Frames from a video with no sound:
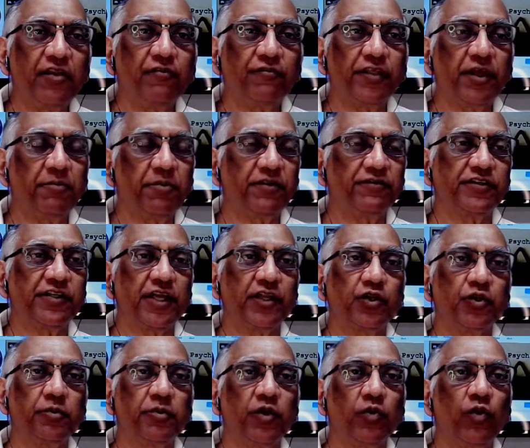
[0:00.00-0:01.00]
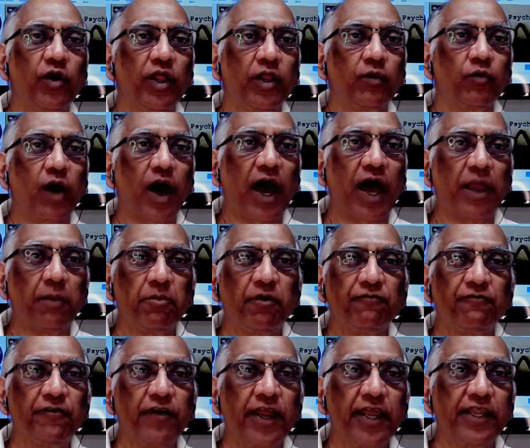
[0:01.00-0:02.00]
of them have said to me, Well, I'm
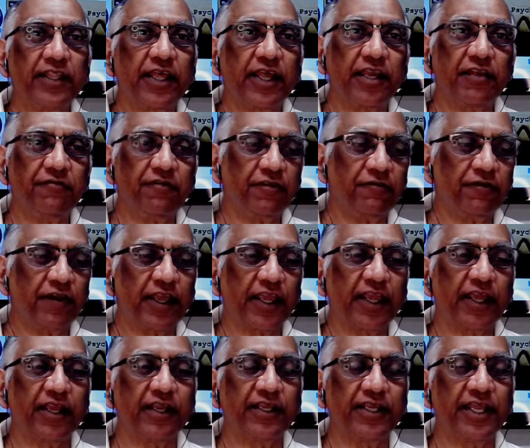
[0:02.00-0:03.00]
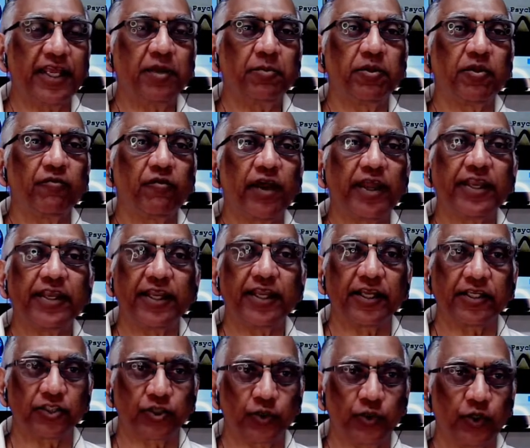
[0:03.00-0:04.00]
afraid that even if I get a table right
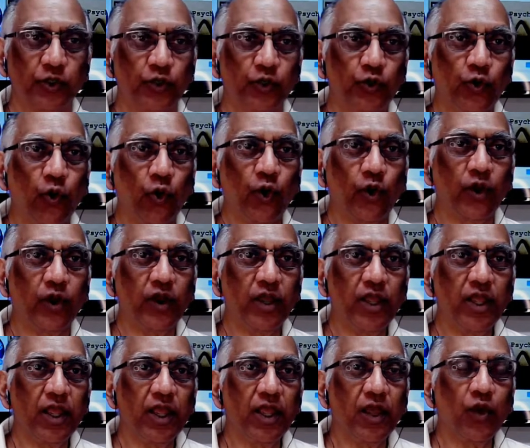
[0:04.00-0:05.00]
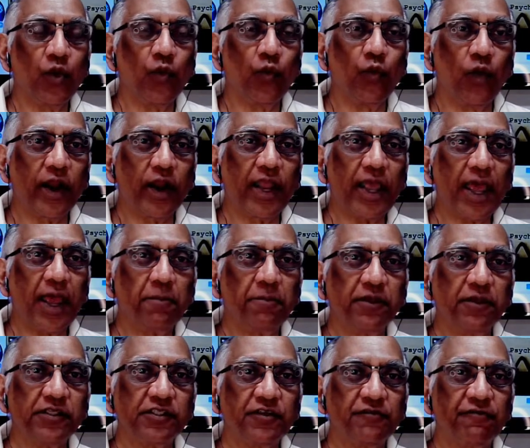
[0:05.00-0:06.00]
next to the door, what
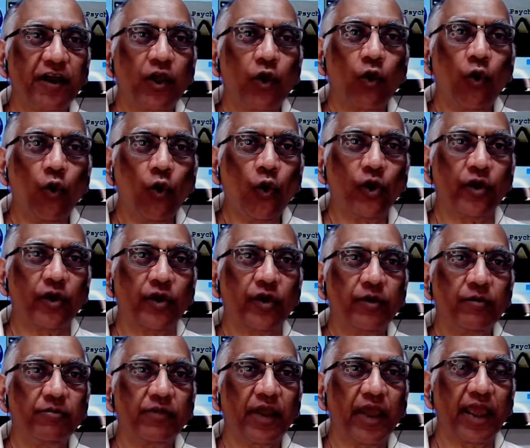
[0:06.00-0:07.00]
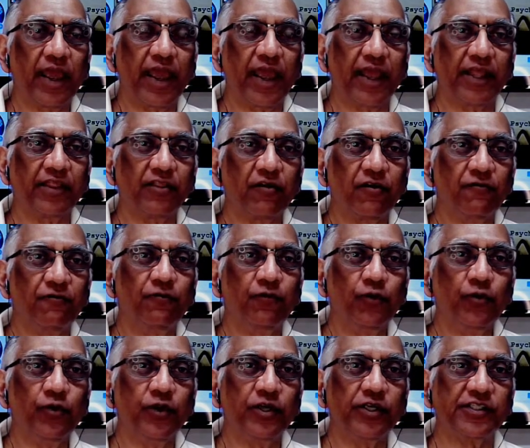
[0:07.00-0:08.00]
happens if I order and the
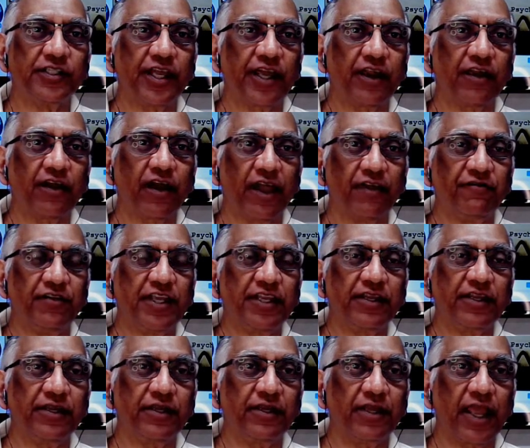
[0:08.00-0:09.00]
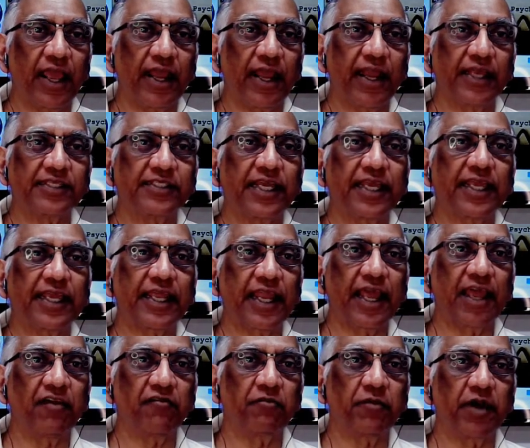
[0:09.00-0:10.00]
food is there? I've eaten and I say, Can I
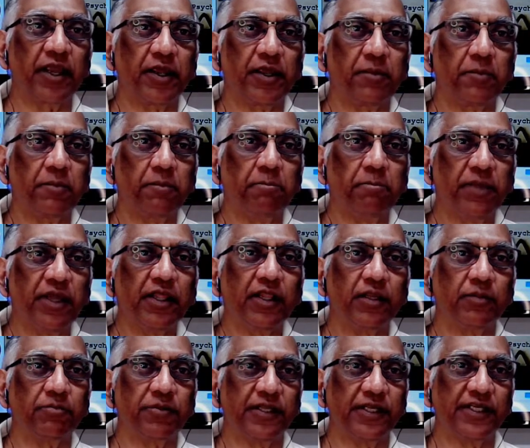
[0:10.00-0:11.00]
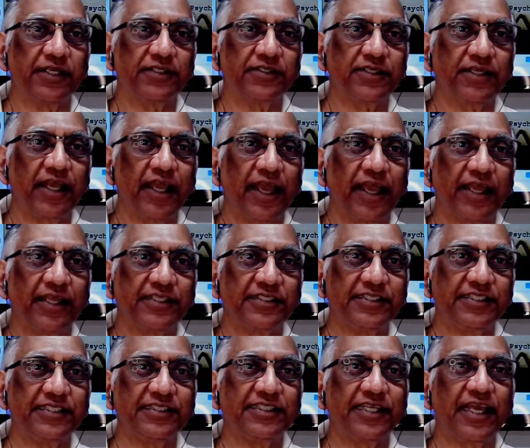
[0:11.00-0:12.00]
have my bill, please? And
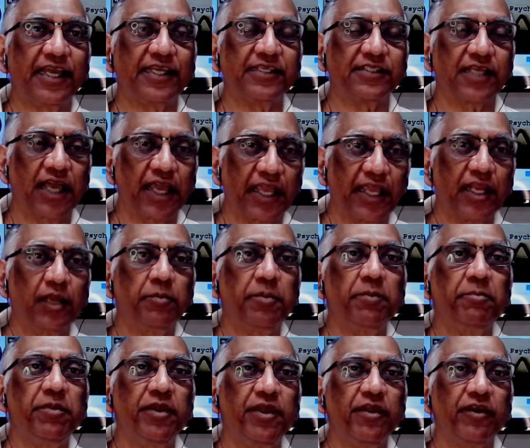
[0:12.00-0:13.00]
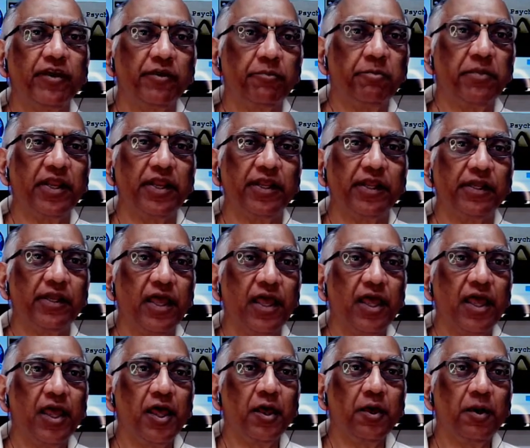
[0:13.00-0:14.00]
she says, It'll be here in a minute.
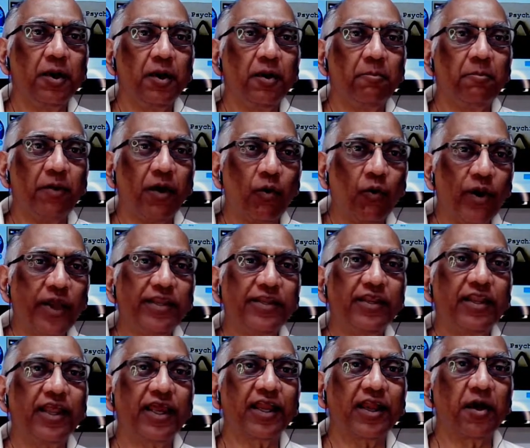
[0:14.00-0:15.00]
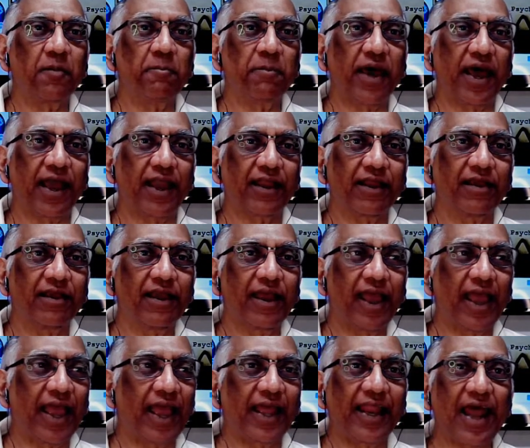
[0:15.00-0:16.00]
Right. But wait till I come back.
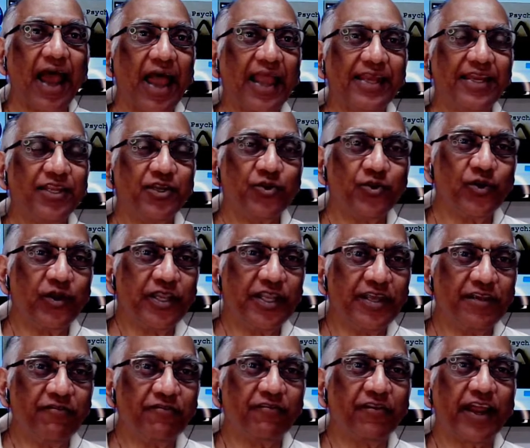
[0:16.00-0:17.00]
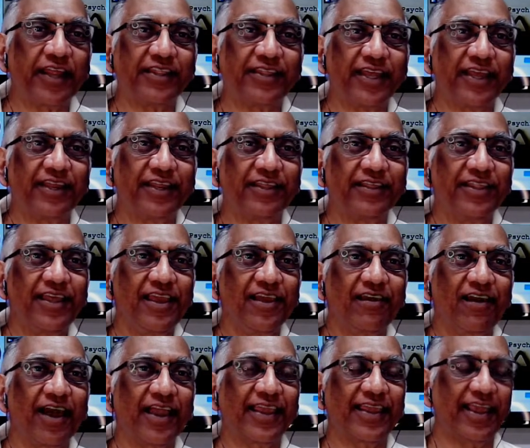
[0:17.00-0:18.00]
And I need to leave right then You've and
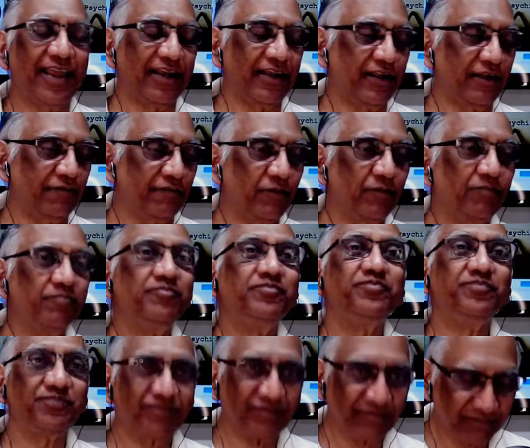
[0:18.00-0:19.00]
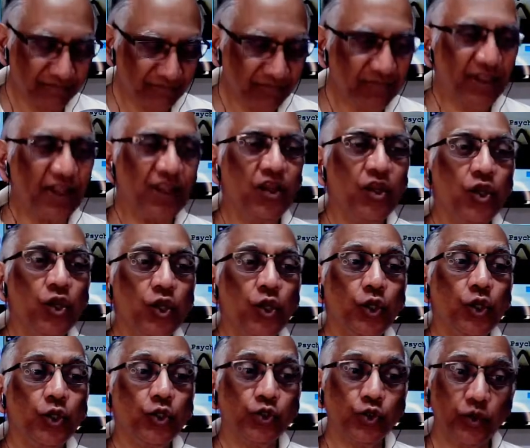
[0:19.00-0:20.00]
lost there. control of when you can leave, right? Yeah.
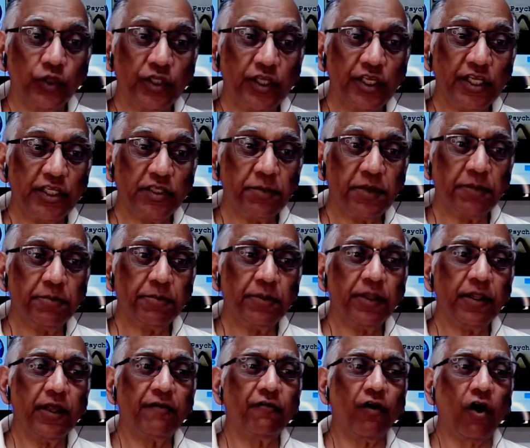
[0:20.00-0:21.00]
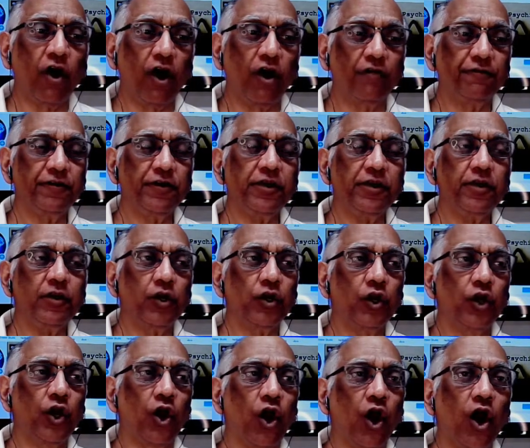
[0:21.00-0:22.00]
So these people have often
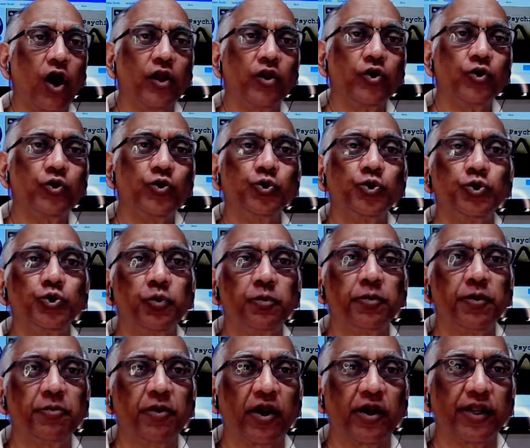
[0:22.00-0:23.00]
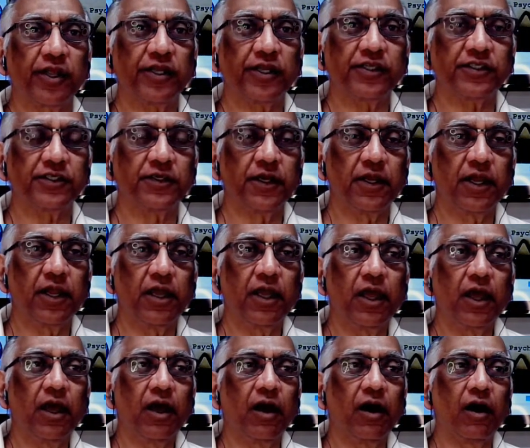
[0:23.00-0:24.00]
gone to supermarkets
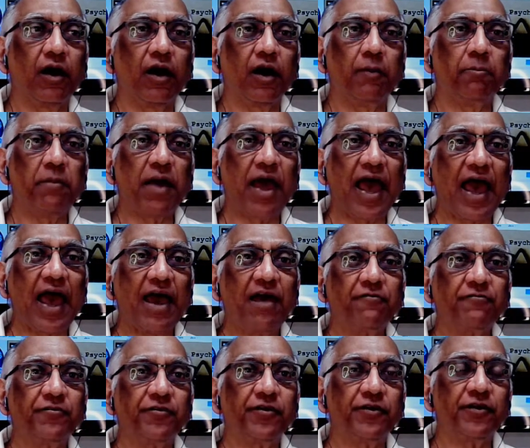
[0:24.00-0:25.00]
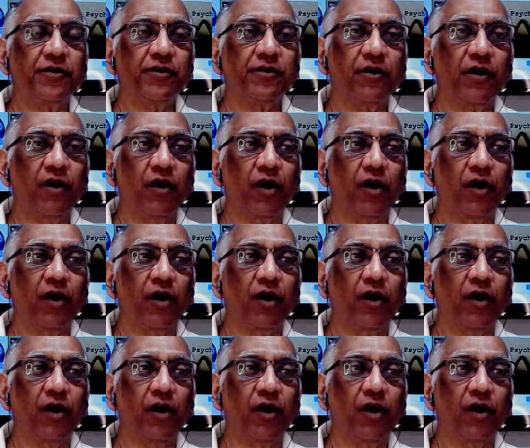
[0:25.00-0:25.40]
um, after